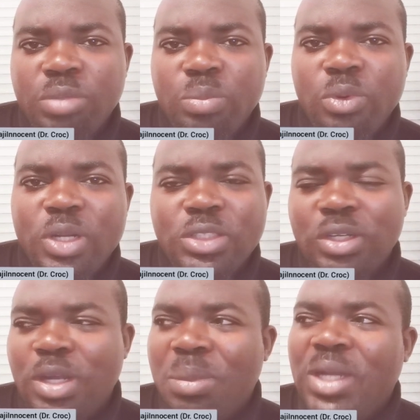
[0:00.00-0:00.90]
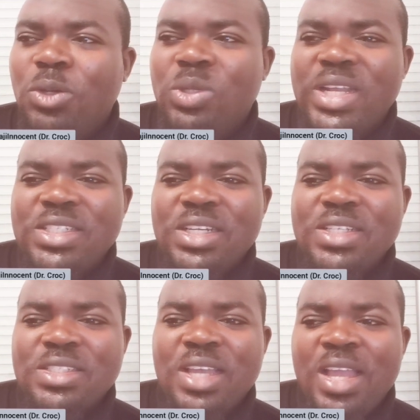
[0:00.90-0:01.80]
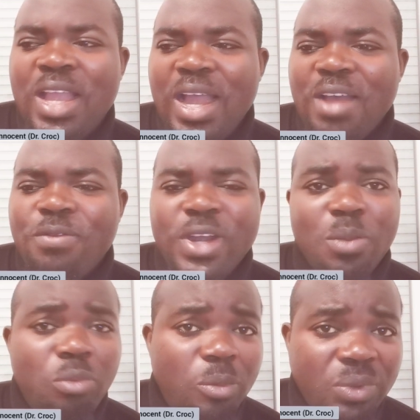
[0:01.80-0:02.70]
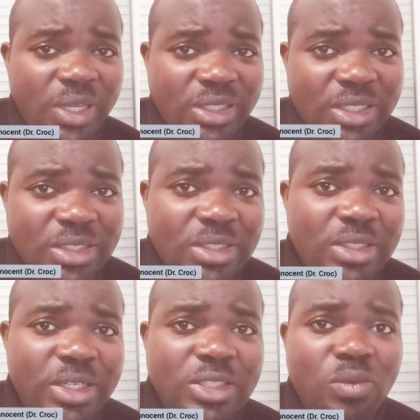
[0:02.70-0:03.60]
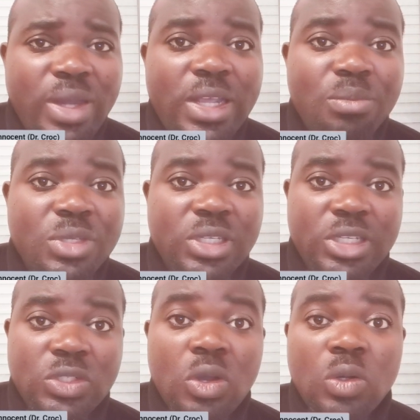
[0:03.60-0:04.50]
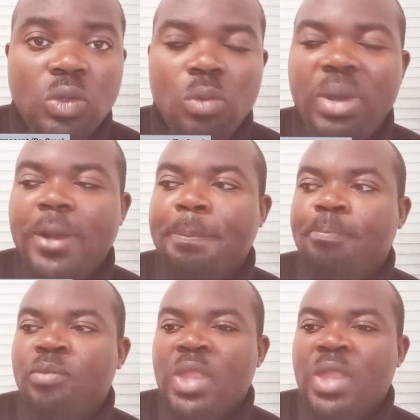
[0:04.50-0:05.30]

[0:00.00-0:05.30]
People always talk about, oh, Nigerians are very populated. This is the reason why their music is gone global.